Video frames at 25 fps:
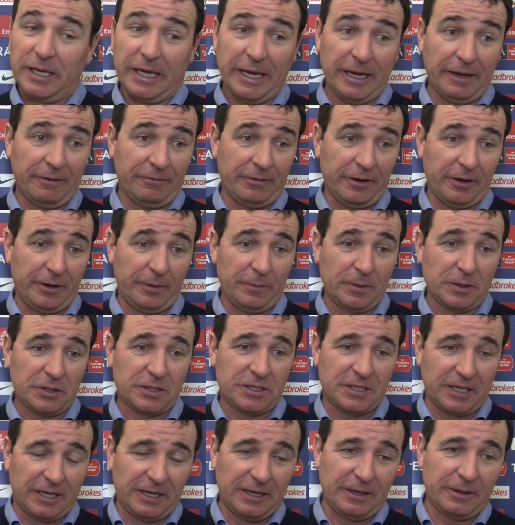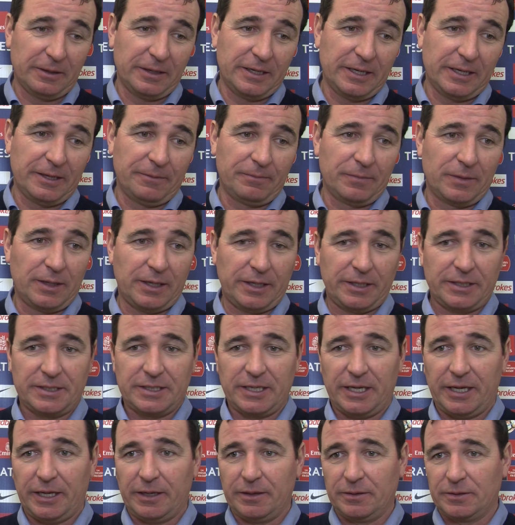Yeah, very much so. Like you
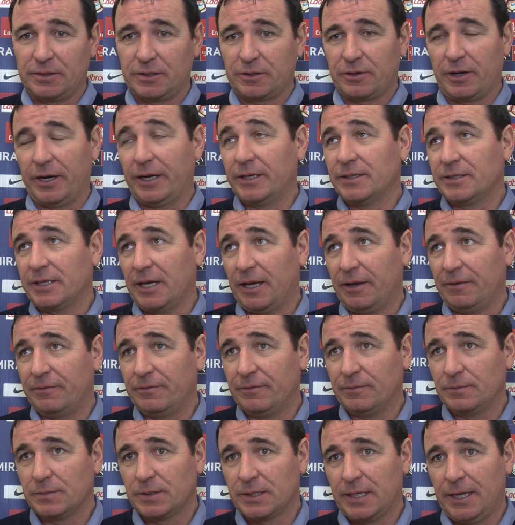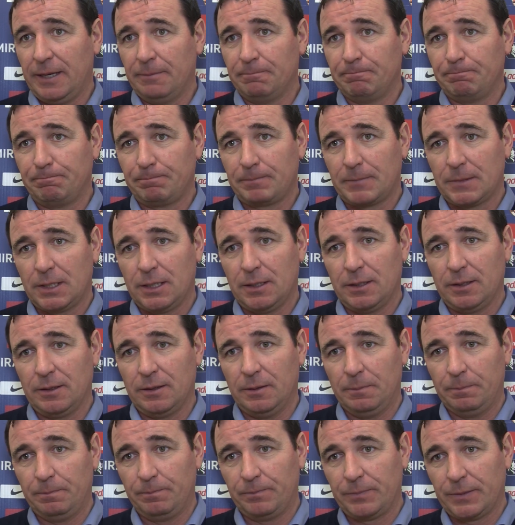say, it's a great save from Sam,
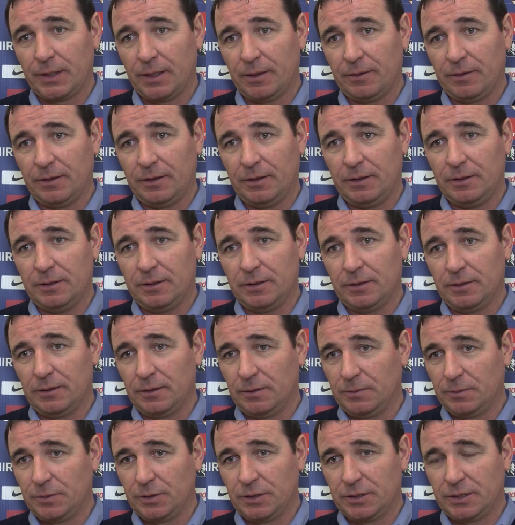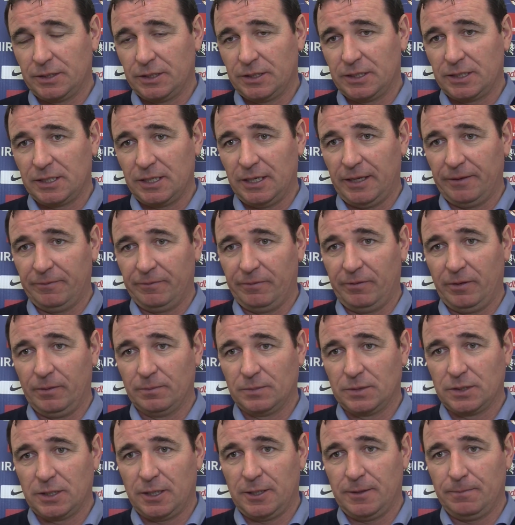and it was just a slip
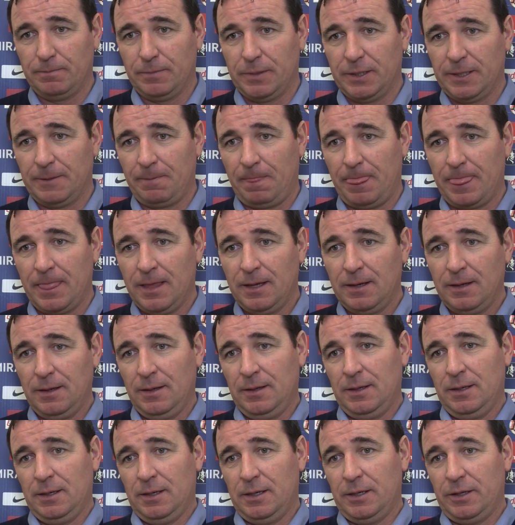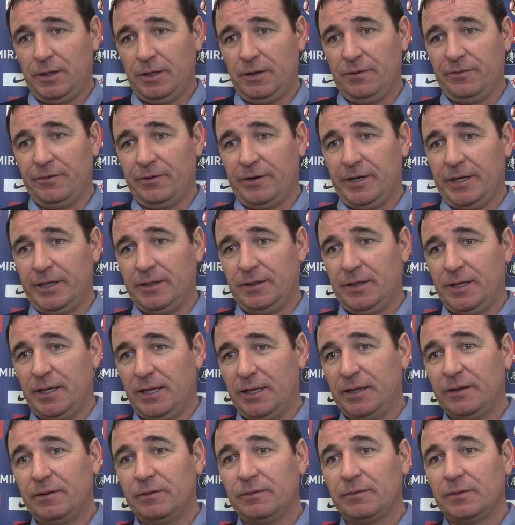from Tom. But at the other end,
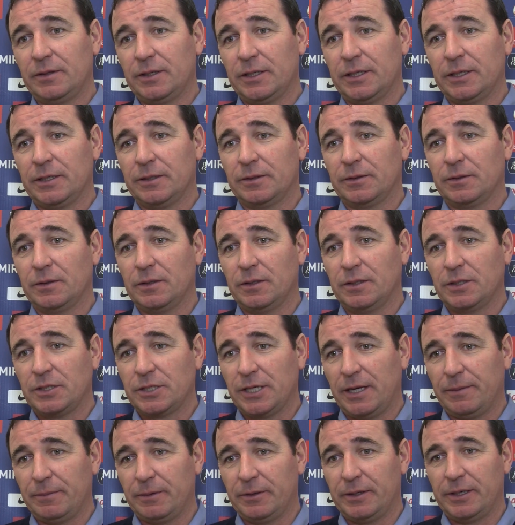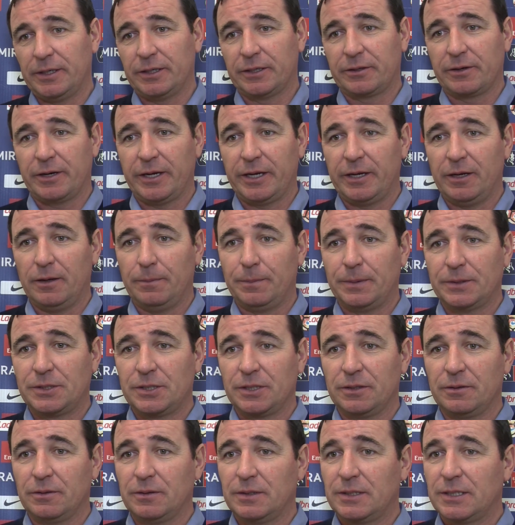then, you know, Jammer had a great
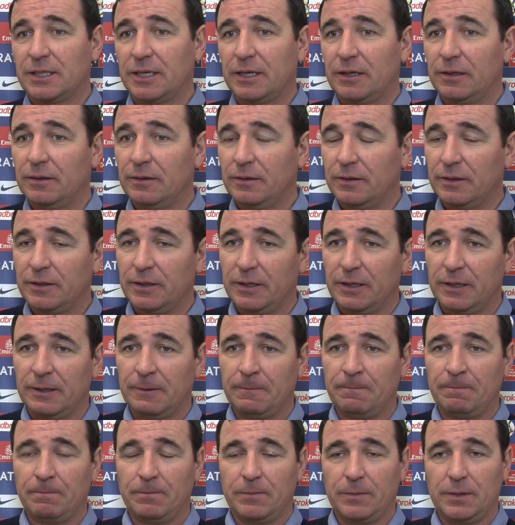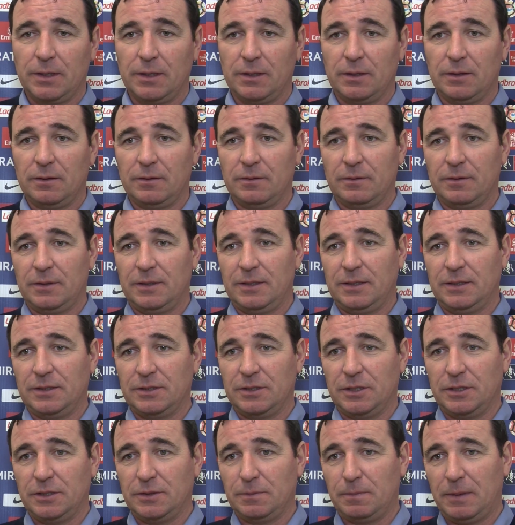opportunity, and you know,
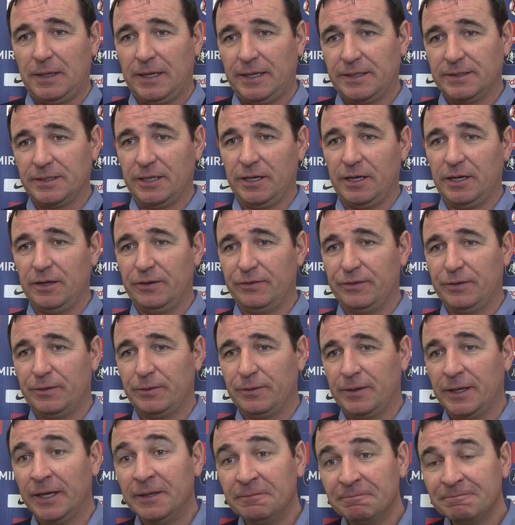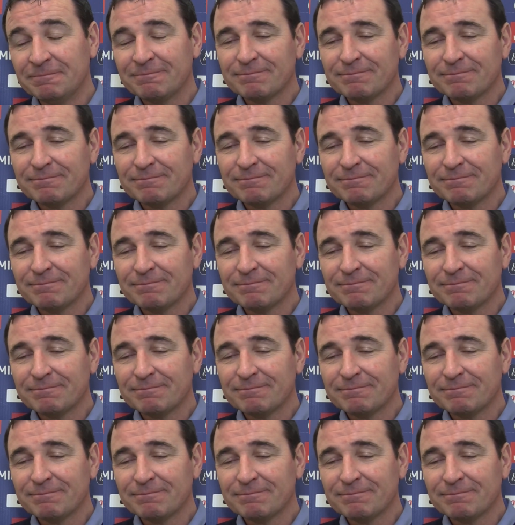he's blazed it over where,